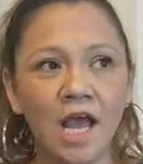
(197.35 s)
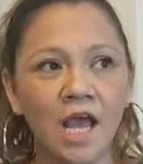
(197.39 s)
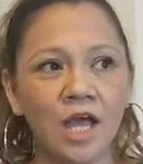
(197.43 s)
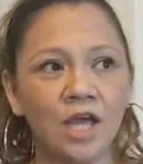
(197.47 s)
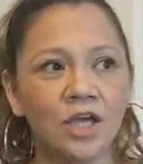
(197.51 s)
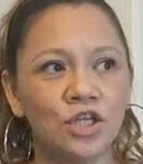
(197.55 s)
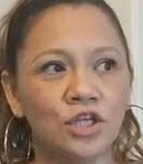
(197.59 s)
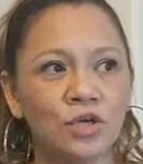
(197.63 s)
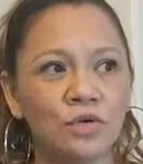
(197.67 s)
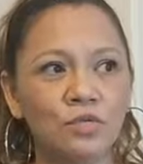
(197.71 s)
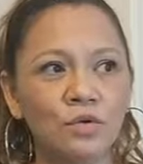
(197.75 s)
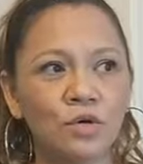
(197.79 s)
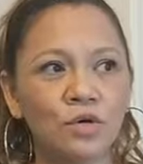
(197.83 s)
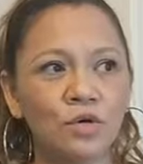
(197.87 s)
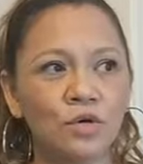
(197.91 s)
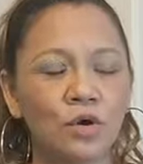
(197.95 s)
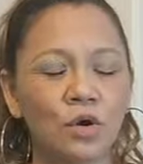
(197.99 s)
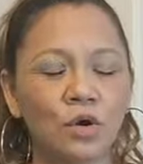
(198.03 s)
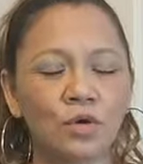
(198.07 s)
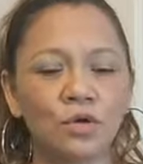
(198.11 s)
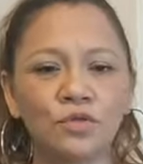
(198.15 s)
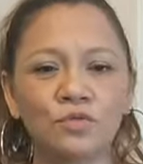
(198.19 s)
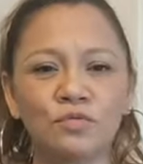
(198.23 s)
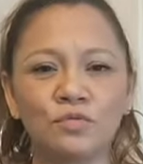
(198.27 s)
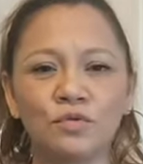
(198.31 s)
You will
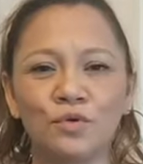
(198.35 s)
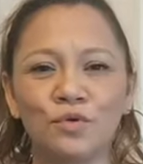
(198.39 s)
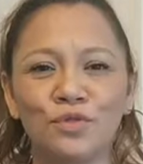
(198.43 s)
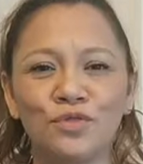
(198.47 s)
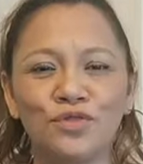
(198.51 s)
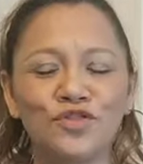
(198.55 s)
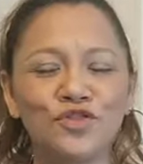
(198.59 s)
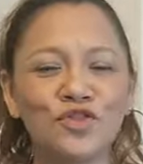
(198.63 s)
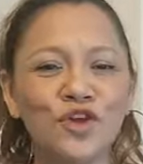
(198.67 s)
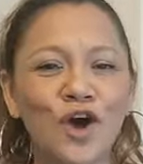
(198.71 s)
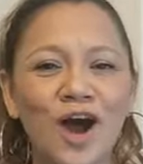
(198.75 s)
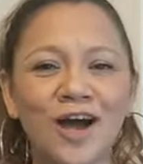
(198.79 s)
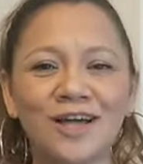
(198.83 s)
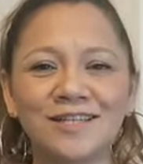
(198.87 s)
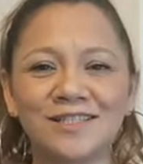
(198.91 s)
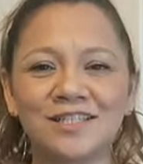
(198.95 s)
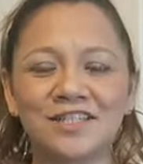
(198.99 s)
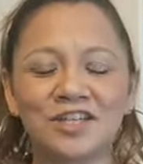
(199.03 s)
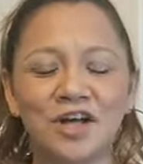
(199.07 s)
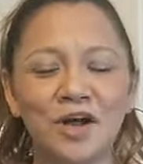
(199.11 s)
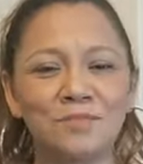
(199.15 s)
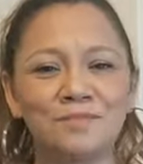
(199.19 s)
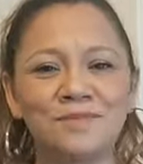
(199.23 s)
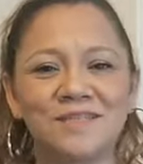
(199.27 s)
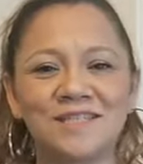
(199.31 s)
go through
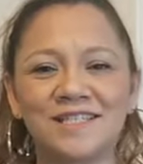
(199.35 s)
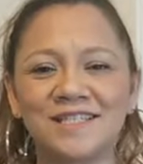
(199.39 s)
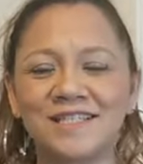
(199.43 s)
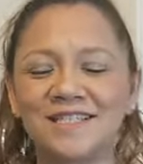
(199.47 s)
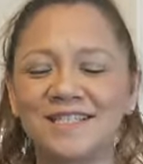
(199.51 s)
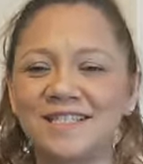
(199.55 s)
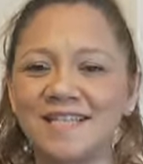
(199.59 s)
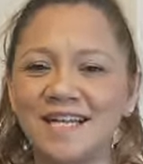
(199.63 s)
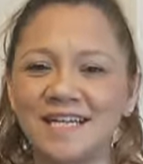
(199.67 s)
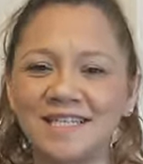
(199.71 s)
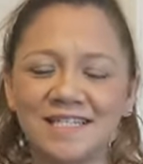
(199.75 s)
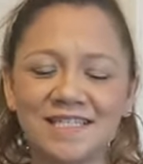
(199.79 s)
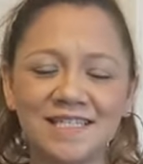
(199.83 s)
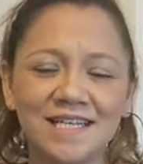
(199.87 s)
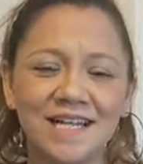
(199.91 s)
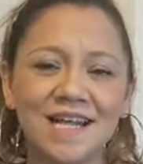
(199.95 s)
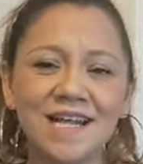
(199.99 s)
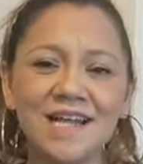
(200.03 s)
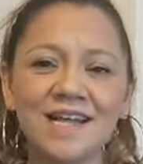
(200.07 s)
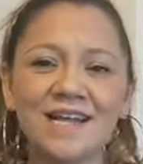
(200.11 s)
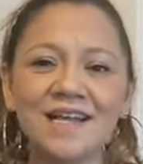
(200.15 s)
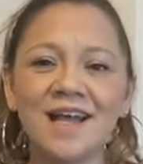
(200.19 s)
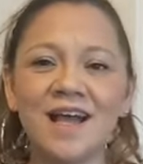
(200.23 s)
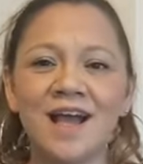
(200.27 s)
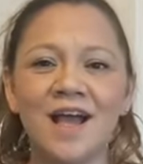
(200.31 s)
thoughts,
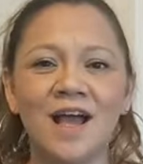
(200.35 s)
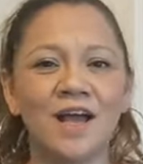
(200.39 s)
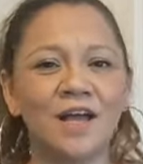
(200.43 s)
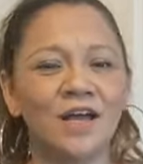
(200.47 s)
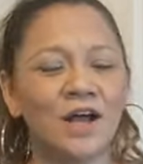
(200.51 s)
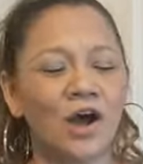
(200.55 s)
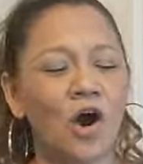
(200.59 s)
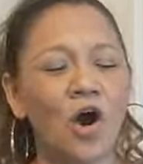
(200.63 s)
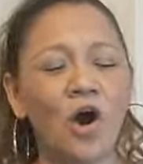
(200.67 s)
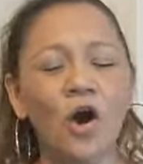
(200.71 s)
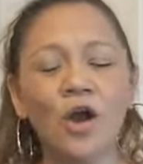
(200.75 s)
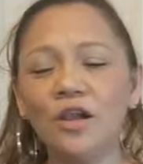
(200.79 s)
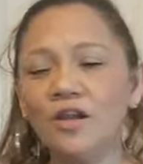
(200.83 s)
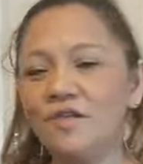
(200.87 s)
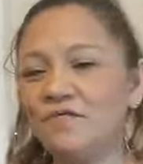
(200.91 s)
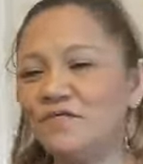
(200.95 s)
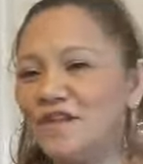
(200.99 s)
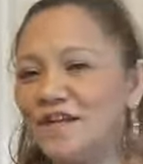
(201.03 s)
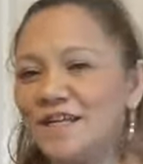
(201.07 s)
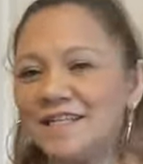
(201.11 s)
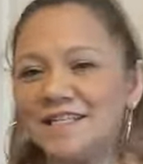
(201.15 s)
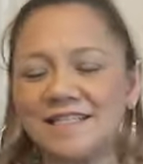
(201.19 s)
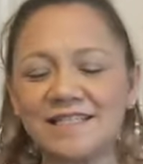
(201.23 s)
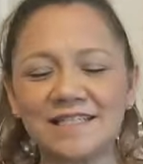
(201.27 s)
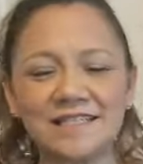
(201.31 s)
obsessing, all of
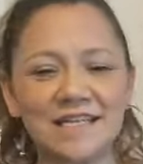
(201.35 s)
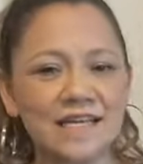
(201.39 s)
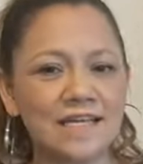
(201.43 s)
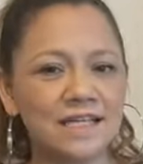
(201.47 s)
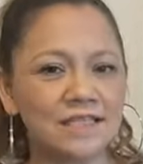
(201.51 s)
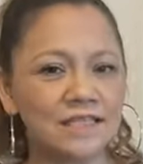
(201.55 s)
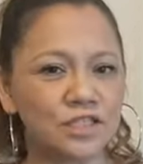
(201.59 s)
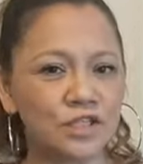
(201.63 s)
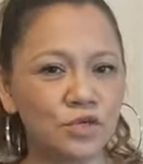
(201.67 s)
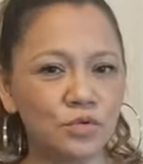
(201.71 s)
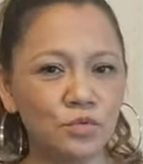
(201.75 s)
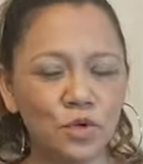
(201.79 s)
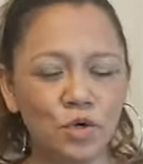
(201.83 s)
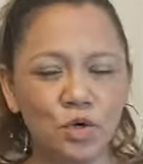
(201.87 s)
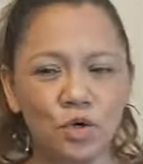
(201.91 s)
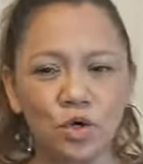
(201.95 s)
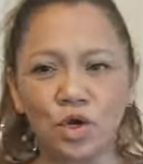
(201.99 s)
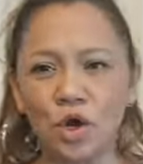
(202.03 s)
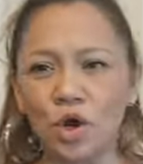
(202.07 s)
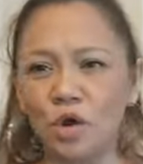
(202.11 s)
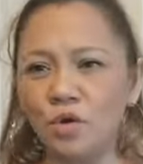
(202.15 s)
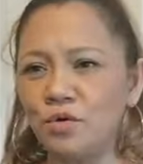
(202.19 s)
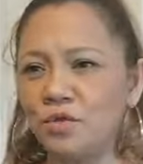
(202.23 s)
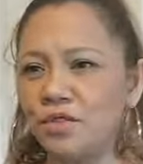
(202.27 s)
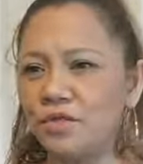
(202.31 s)
these things. You will
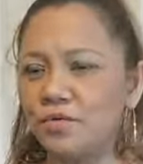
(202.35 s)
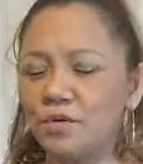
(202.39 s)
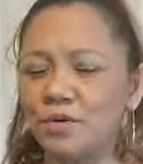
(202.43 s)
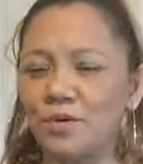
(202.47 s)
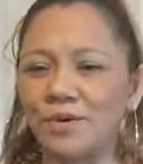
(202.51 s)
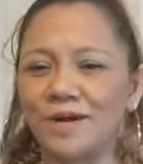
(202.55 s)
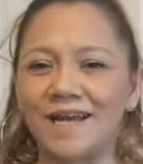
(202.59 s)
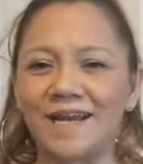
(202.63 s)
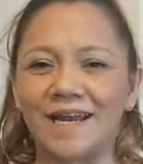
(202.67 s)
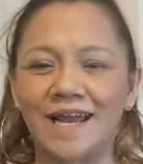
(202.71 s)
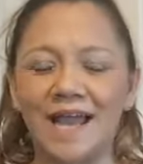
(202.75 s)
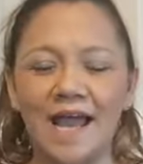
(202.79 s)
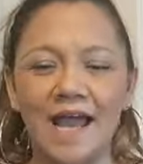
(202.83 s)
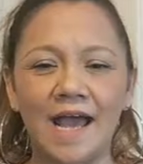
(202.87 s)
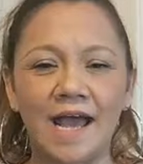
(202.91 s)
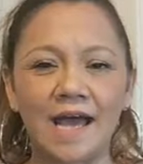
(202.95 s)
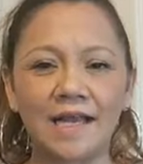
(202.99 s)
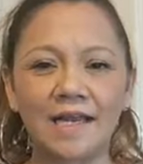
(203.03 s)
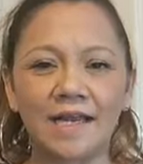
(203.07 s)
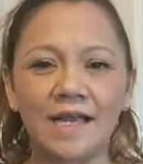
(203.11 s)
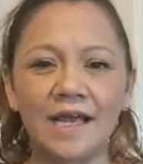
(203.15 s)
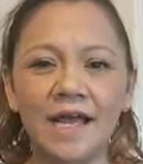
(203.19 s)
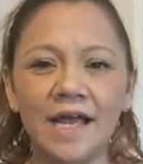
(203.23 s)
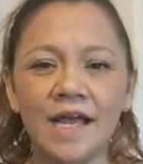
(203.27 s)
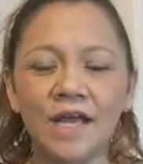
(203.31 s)
go through it,
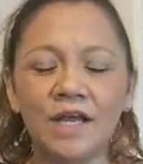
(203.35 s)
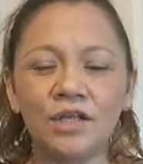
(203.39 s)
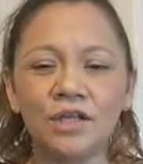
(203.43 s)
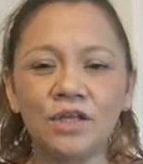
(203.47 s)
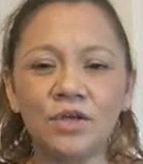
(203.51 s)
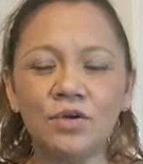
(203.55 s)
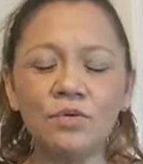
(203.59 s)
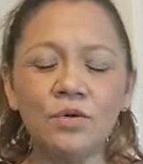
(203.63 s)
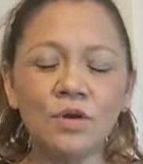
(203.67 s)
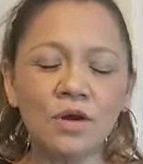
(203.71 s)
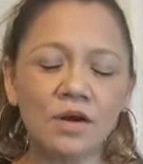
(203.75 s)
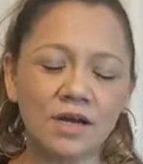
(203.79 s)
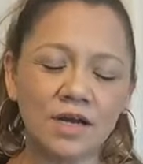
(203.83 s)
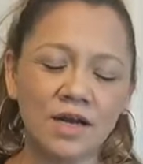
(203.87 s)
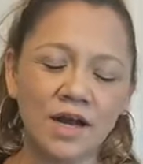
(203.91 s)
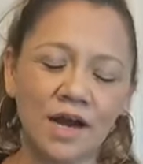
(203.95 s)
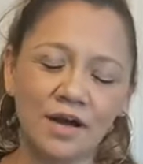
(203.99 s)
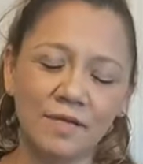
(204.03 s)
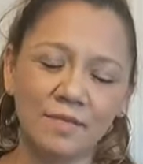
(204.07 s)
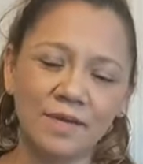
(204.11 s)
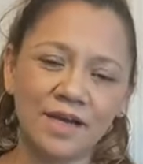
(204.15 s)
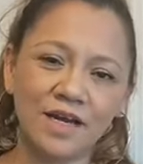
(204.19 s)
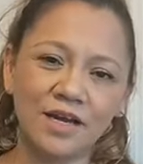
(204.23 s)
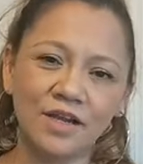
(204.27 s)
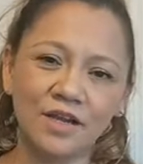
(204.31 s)
and you are
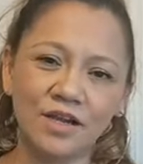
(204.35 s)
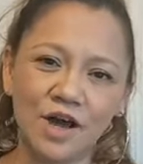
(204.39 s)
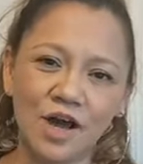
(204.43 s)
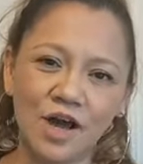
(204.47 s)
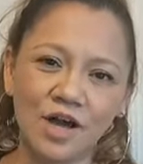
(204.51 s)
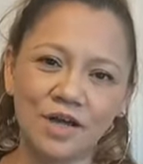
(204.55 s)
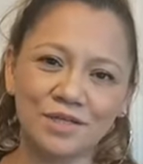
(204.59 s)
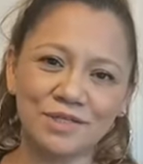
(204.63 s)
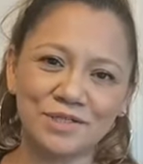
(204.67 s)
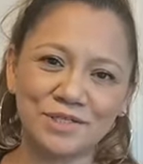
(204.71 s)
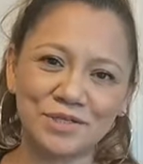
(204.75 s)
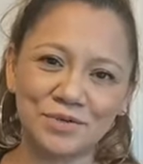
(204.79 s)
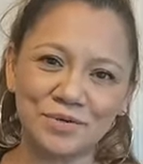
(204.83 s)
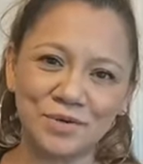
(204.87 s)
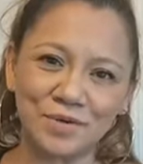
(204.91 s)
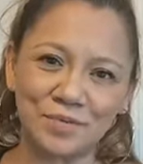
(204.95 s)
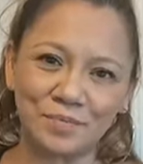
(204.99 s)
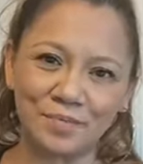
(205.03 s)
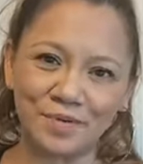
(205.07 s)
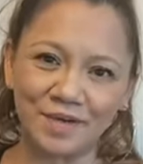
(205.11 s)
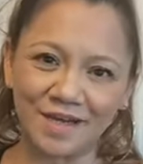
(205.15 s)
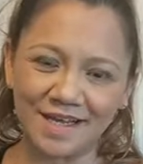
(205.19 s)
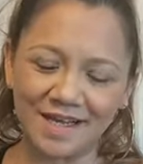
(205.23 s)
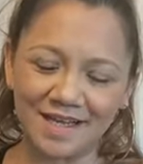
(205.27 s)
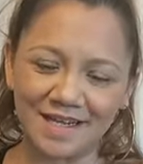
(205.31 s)
coming along to a
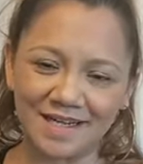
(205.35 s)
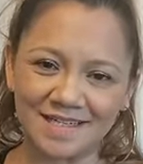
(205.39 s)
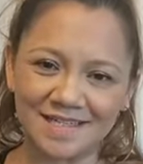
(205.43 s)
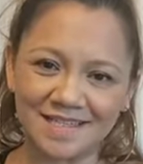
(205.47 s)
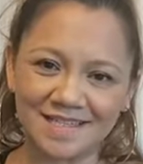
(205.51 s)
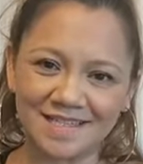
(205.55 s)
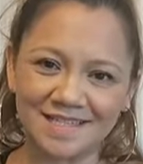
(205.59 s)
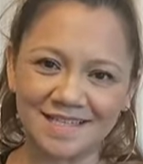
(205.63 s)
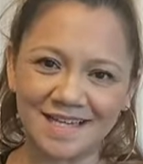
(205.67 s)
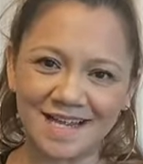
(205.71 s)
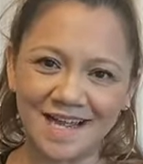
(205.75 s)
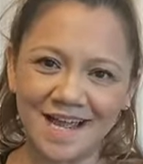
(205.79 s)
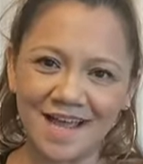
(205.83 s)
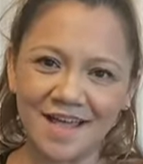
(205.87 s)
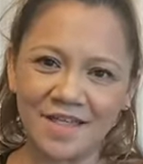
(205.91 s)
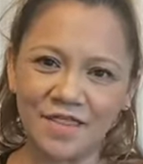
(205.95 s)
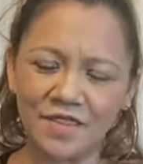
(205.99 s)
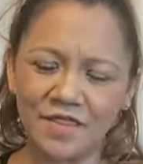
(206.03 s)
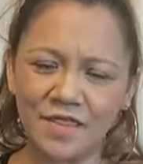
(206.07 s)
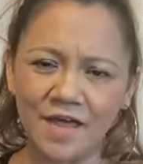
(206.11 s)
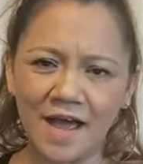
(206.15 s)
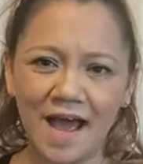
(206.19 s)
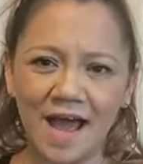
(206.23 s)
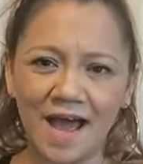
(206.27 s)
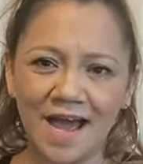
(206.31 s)
place
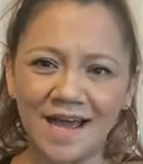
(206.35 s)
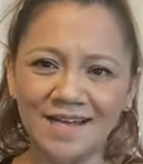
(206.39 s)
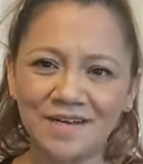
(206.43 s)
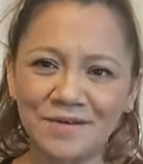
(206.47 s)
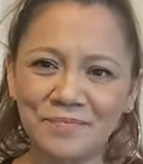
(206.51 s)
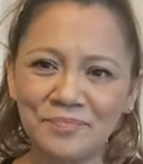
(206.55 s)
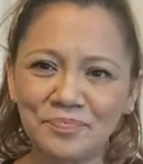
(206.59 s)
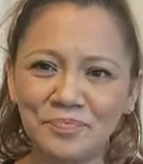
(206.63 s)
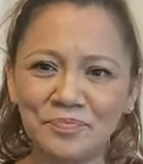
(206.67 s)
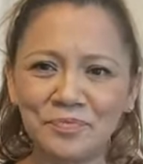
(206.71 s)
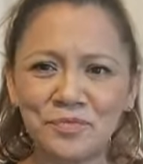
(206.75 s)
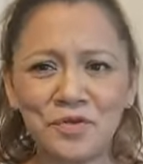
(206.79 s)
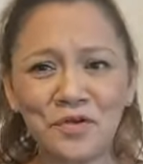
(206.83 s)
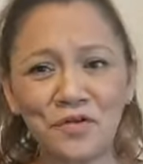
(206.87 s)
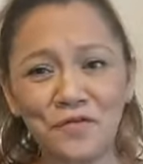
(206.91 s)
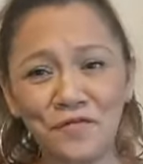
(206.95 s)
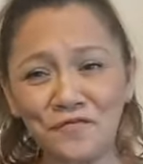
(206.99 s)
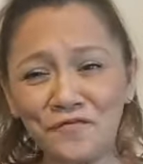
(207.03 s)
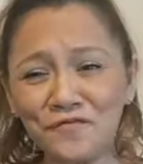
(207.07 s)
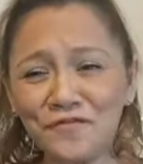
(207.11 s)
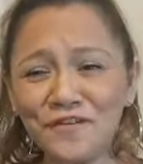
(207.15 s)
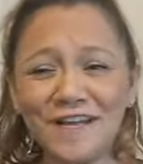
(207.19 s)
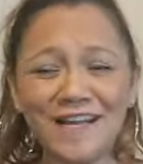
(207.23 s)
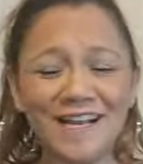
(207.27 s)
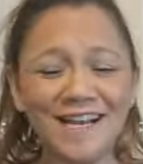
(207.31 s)
that you're
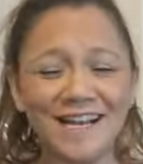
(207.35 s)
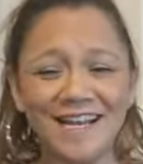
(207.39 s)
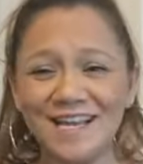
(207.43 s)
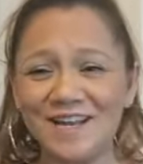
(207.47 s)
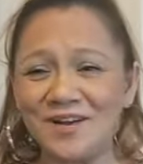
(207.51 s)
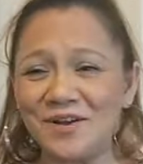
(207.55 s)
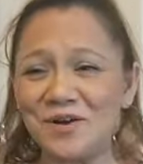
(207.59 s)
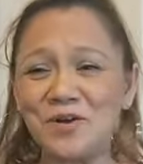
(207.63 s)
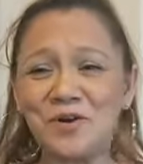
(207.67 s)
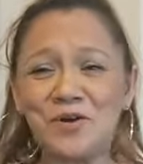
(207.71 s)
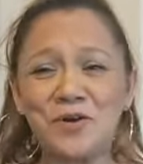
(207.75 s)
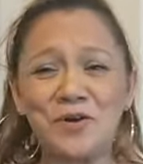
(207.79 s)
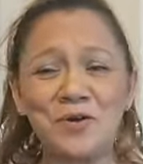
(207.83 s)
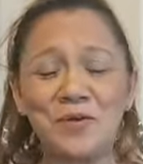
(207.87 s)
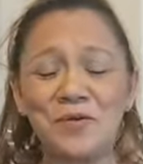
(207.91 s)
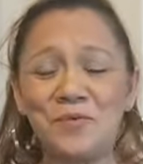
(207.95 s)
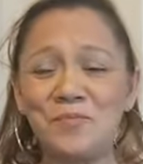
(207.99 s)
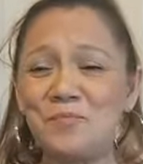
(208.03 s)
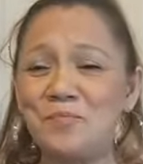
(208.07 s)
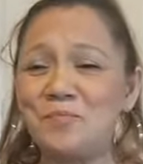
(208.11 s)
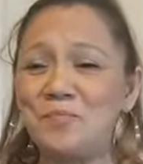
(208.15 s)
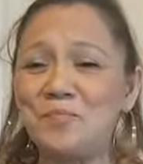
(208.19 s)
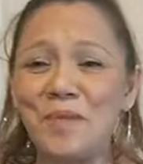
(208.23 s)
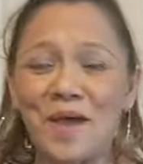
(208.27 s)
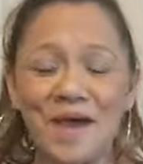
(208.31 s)
feeling
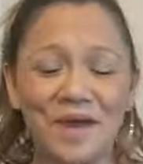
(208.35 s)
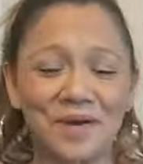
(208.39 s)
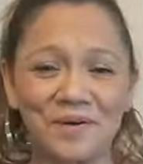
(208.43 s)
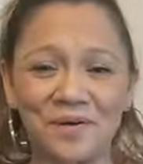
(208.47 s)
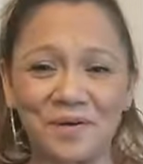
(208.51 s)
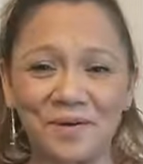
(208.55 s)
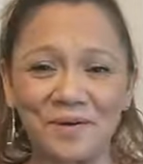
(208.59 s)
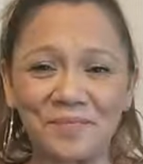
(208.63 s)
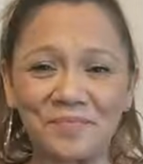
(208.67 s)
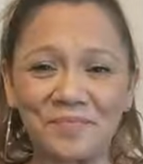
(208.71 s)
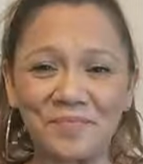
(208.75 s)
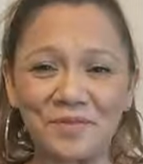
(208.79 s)
better.